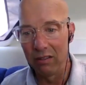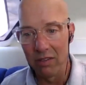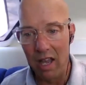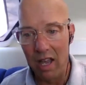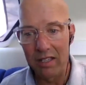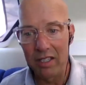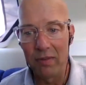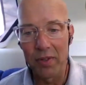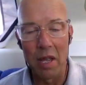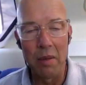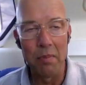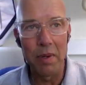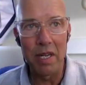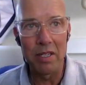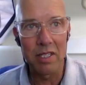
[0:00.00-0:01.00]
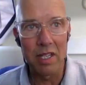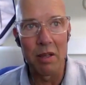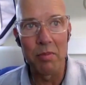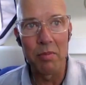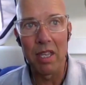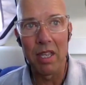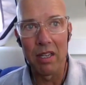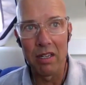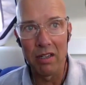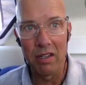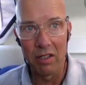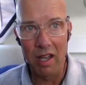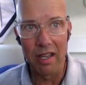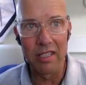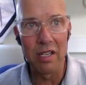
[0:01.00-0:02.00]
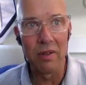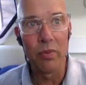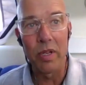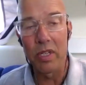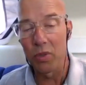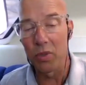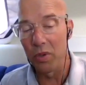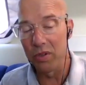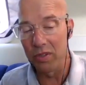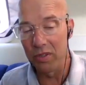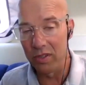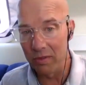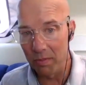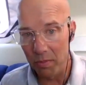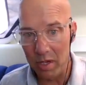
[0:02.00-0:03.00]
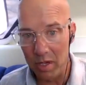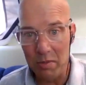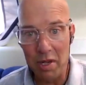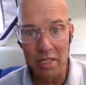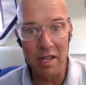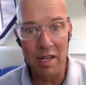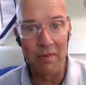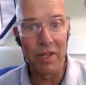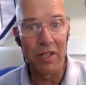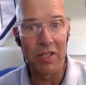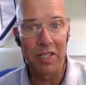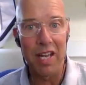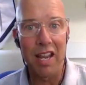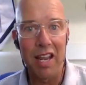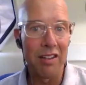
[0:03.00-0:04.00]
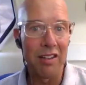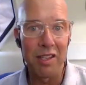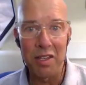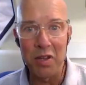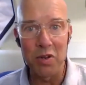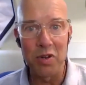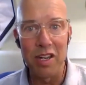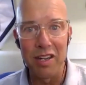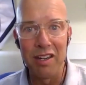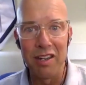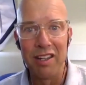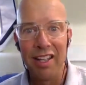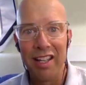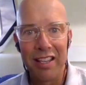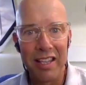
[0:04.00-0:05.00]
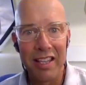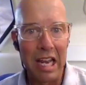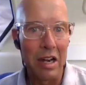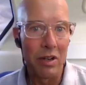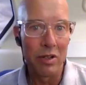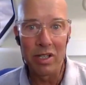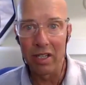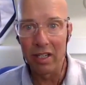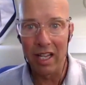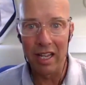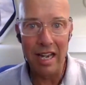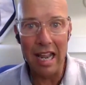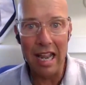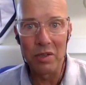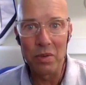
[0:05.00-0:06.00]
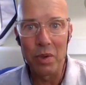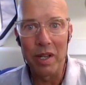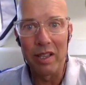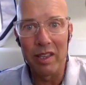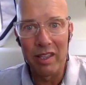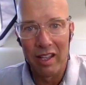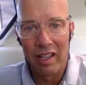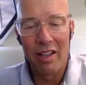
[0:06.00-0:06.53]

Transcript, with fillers: lots of companies coming in, lots of resources, pretty much every state in the union there to connect with